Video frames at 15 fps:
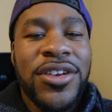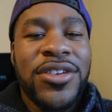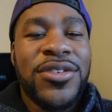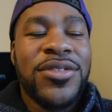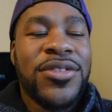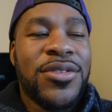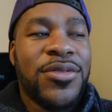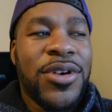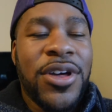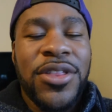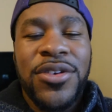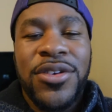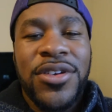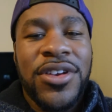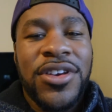Use
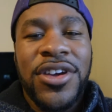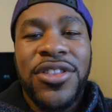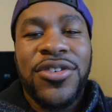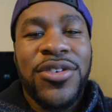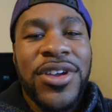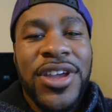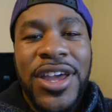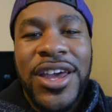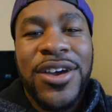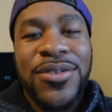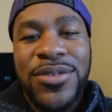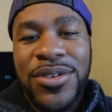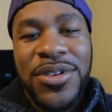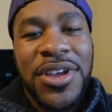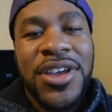another
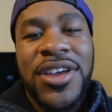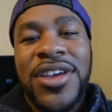account.